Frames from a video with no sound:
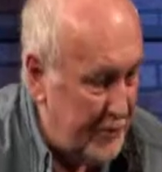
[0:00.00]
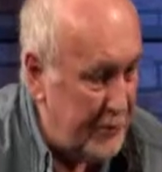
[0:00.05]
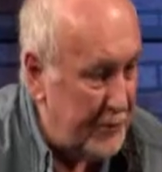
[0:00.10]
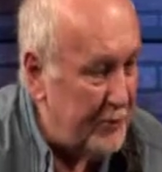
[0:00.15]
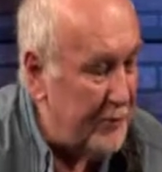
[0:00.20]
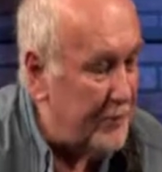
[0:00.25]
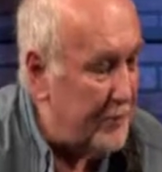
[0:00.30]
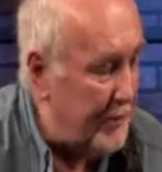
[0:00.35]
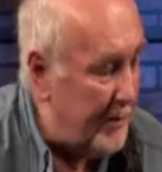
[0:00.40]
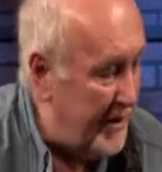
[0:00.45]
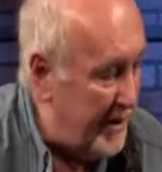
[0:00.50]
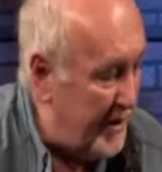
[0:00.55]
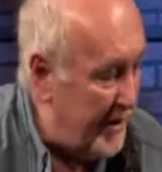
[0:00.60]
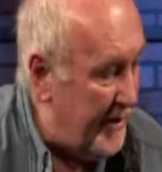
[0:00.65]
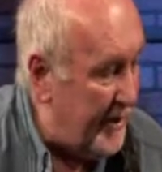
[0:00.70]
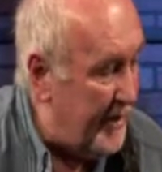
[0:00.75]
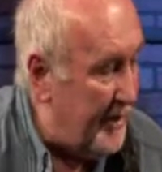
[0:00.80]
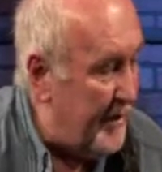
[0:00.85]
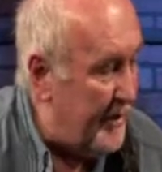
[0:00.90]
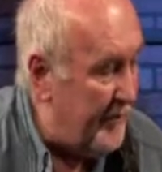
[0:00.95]
2, 3,
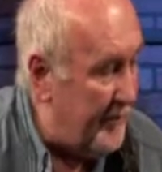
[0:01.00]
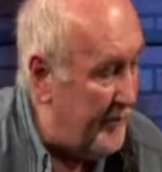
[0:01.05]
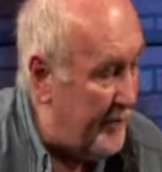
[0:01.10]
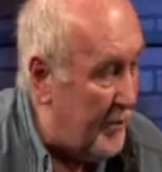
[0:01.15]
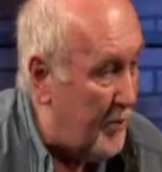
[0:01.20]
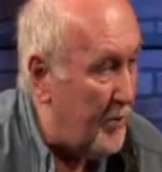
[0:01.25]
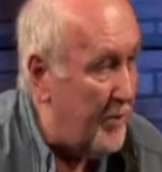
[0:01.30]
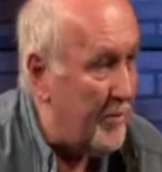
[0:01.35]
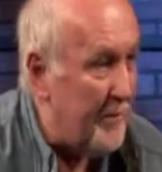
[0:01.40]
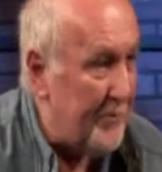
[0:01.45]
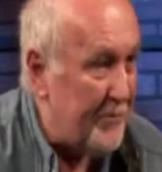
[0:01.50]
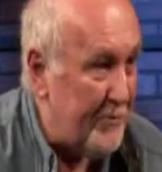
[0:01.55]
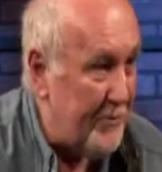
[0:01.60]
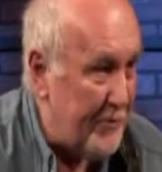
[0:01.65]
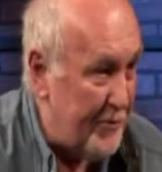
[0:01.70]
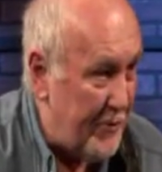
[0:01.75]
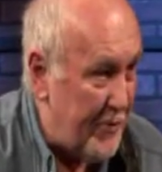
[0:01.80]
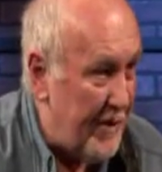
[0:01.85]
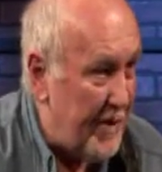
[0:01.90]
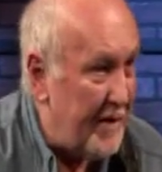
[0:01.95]
and 4,
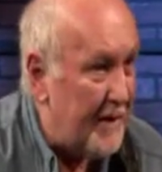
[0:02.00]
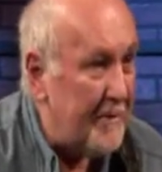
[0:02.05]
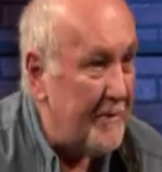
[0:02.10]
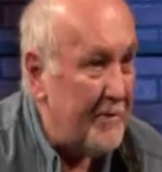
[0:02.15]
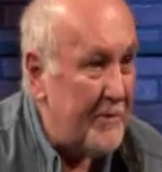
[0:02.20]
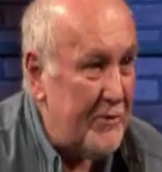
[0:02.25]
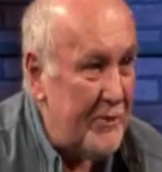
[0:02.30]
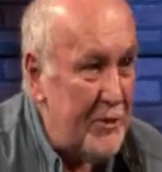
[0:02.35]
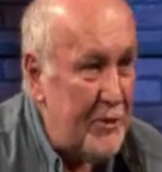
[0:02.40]
and 3.